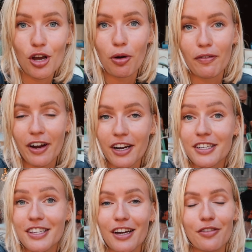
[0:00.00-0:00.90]
So we're very
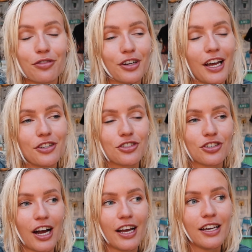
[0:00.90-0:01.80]
excited for that, to
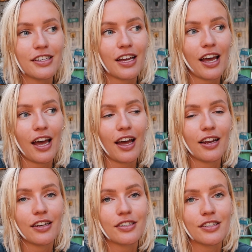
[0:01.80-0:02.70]
try it,
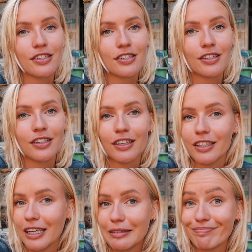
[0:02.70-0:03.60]
and
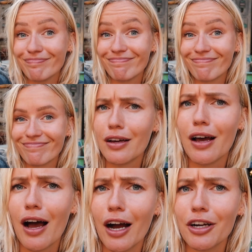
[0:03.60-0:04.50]
yeah,
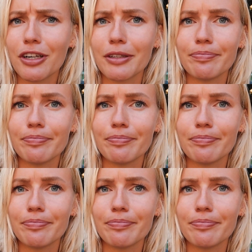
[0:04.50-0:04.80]
hungry.